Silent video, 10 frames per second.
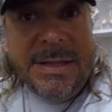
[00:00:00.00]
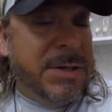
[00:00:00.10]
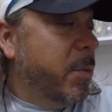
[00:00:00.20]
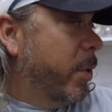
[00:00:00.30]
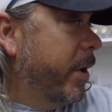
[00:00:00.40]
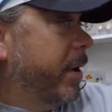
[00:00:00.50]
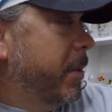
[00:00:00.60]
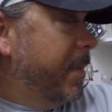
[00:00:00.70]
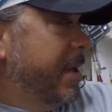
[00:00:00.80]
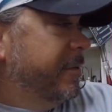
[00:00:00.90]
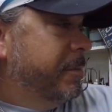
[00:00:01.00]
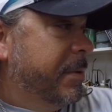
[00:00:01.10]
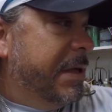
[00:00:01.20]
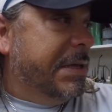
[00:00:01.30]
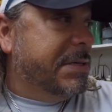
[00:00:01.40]
It, what an amazing
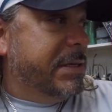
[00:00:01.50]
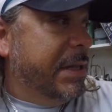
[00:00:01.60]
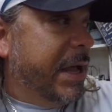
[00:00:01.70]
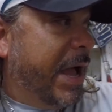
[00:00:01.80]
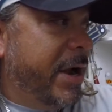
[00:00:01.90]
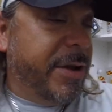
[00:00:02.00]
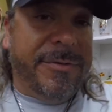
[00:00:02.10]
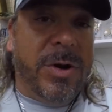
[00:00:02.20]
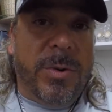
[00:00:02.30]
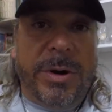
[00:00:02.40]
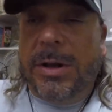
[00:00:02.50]
place. Like, I don't even know where to